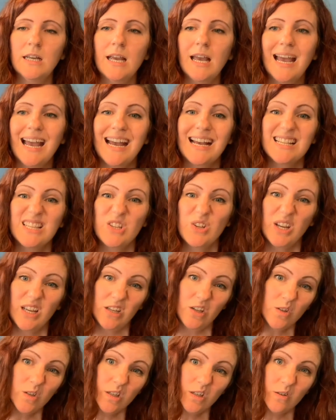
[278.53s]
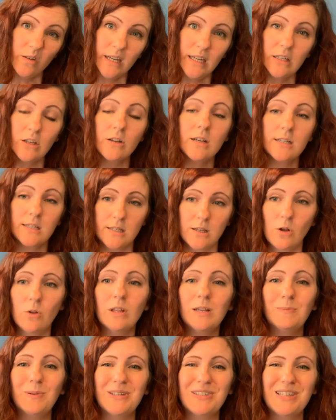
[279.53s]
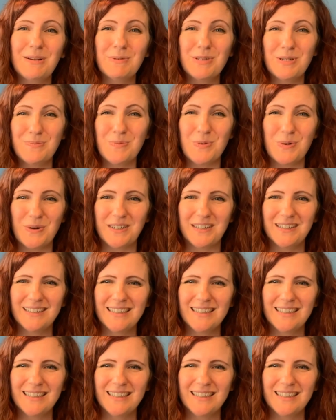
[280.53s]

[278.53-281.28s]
As you get used to it, you can slowly build up to more.